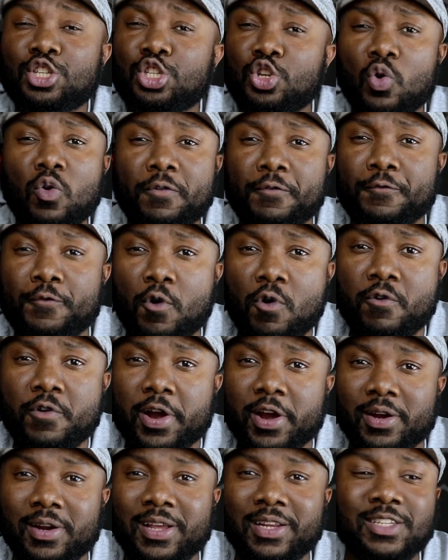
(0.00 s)
so
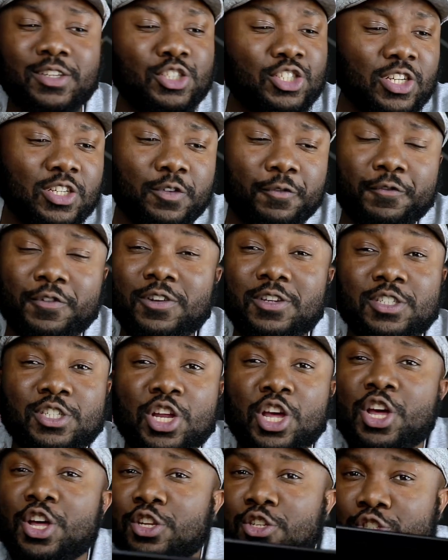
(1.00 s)
foreign. It just feels
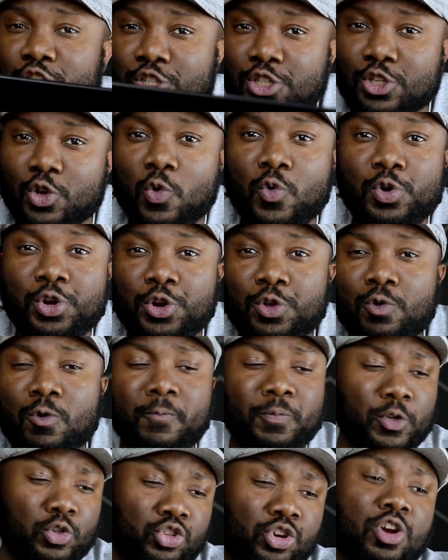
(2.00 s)
so
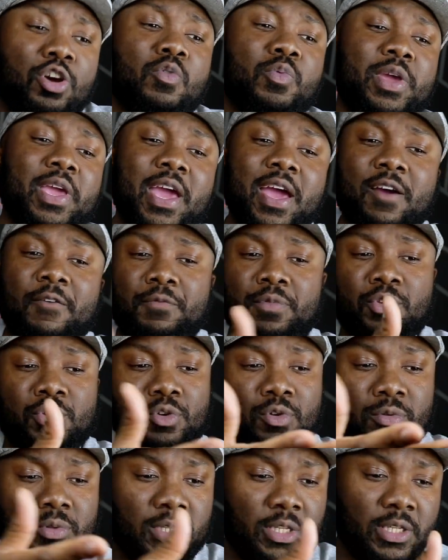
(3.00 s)
new. Sure, we have,
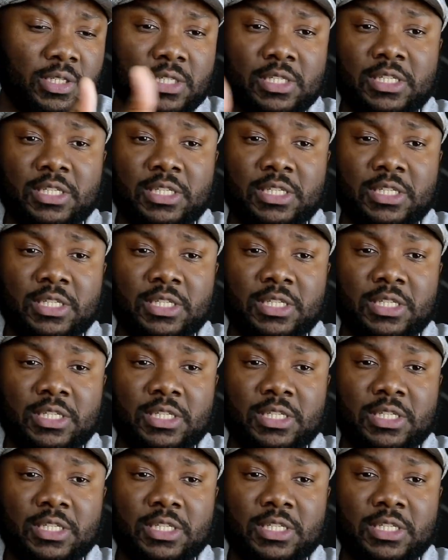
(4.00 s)
the